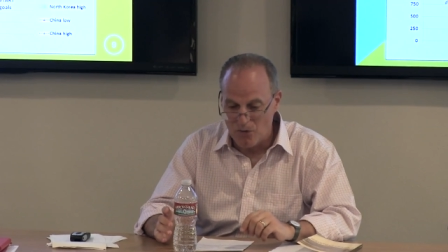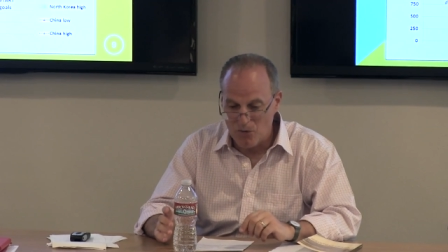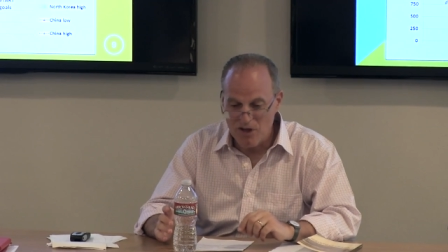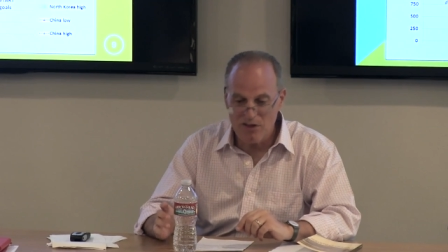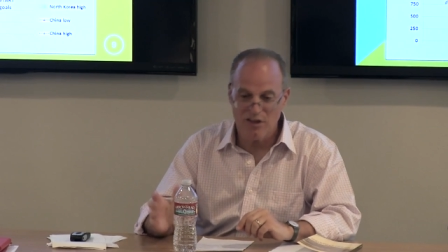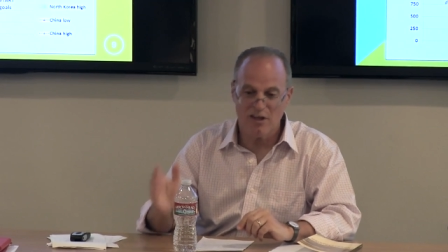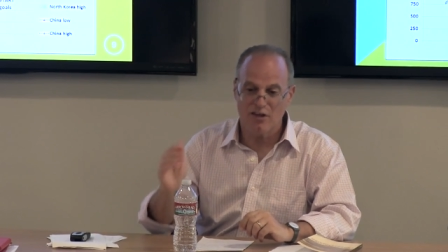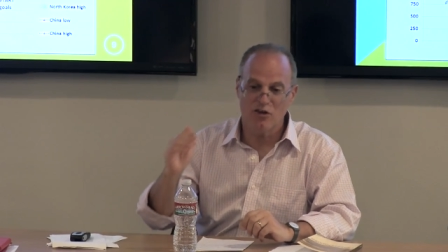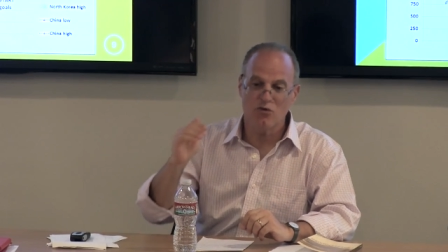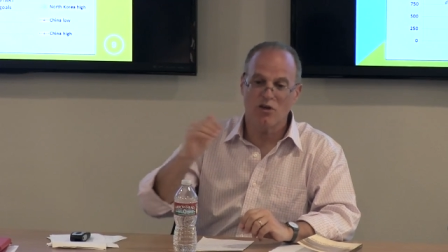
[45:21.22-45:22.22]
we
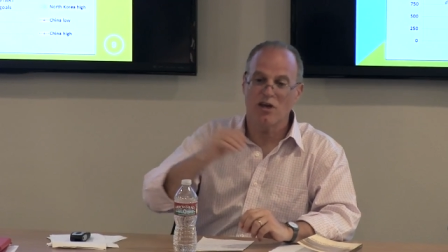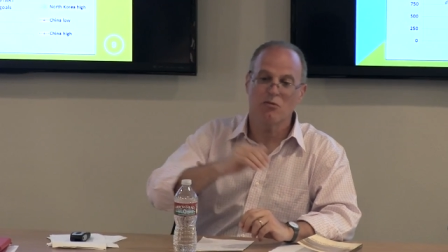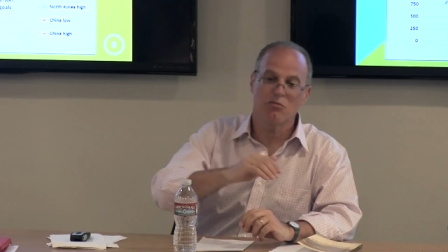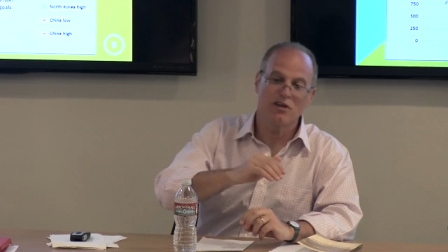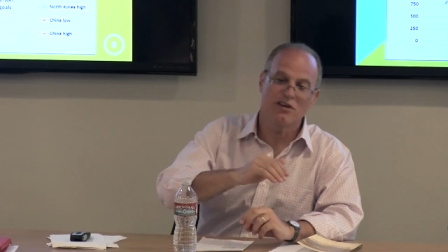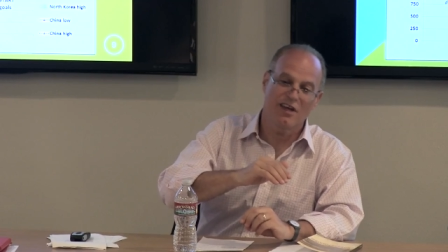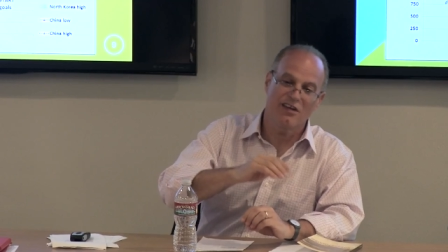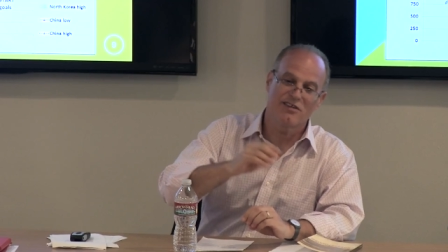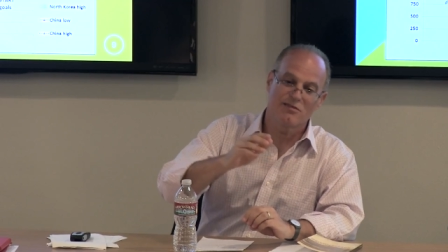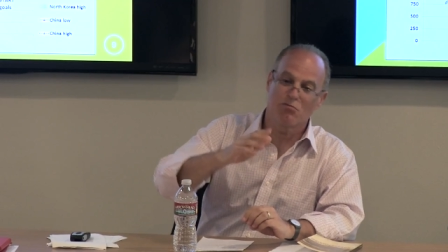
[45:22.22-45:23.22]
think you can't be
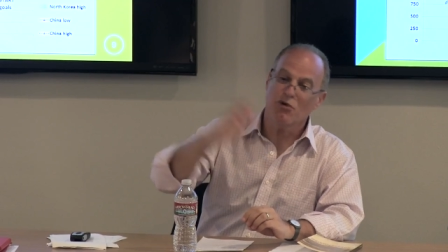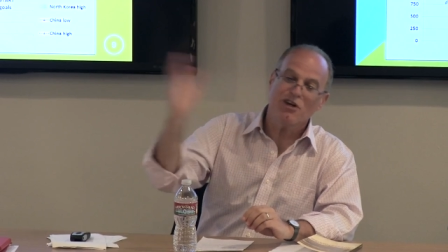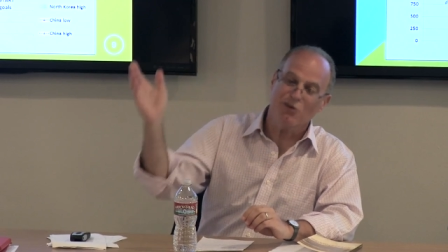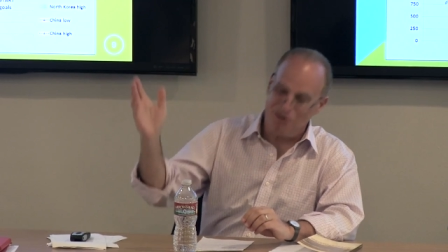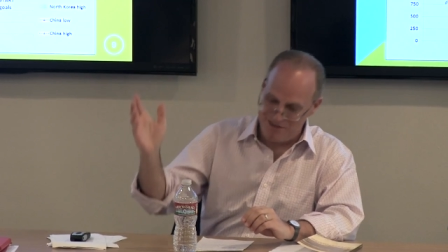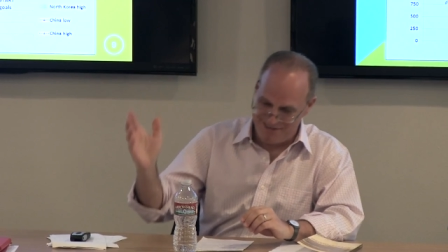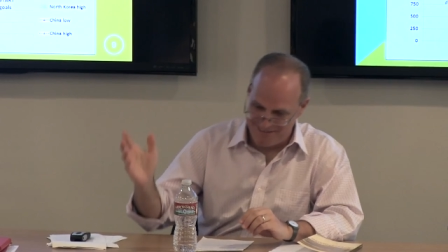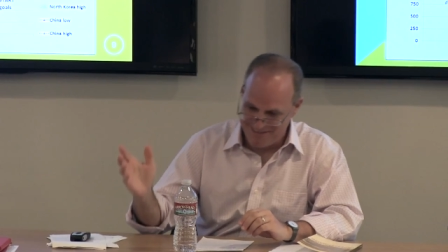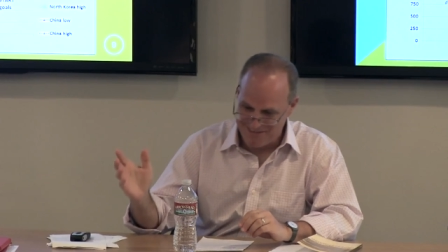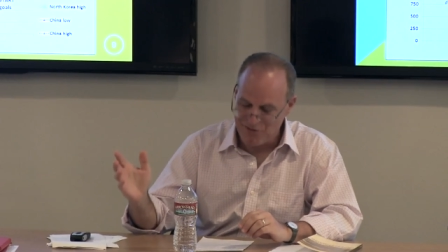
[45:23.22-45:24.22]
against
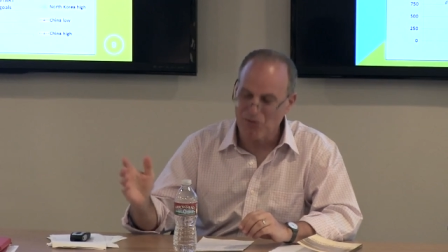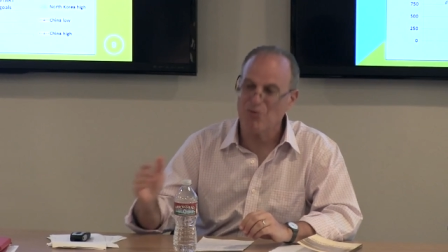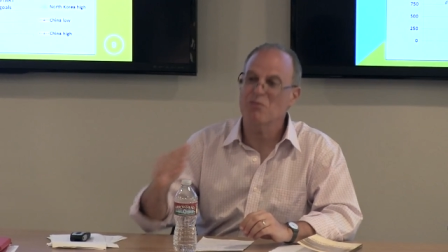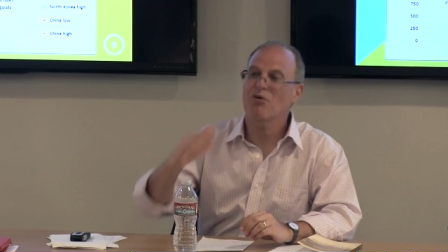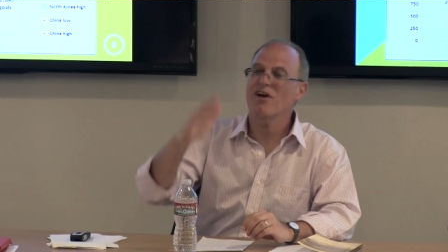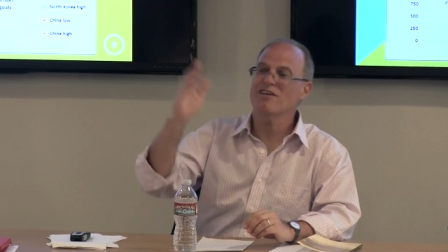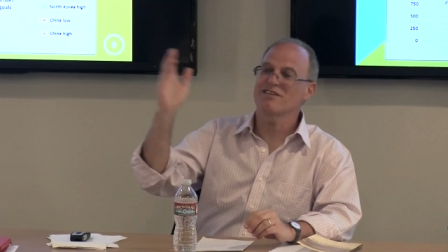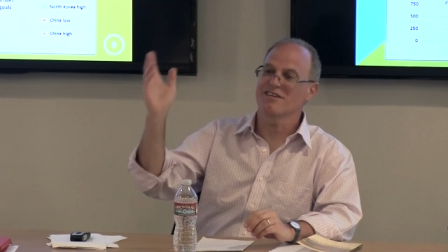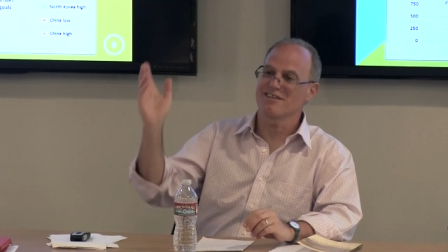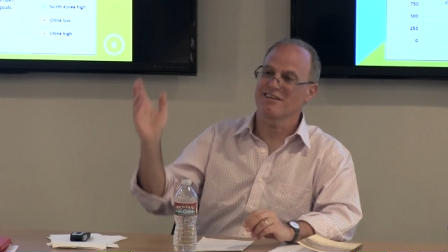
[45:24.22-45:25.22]
breeders who are
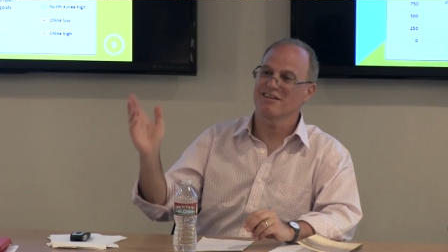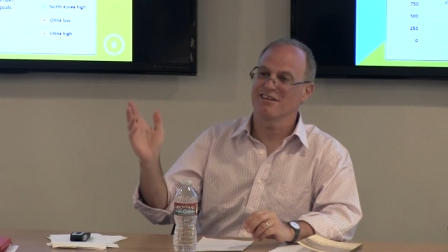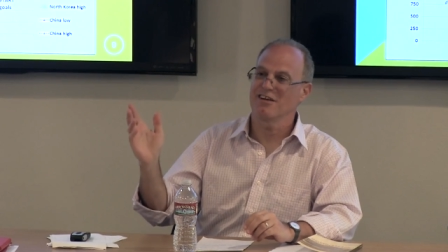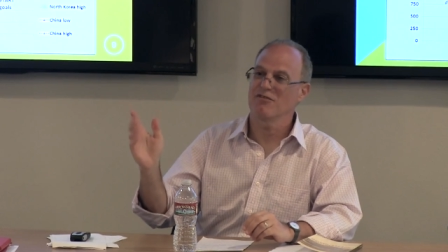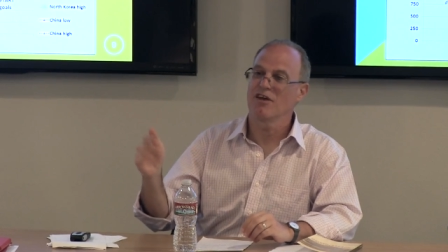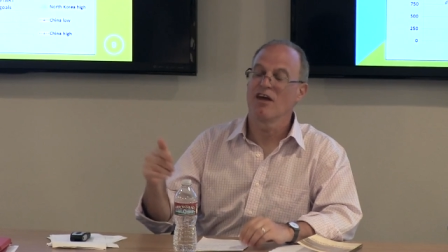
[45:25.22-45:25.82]
reprocessing enough.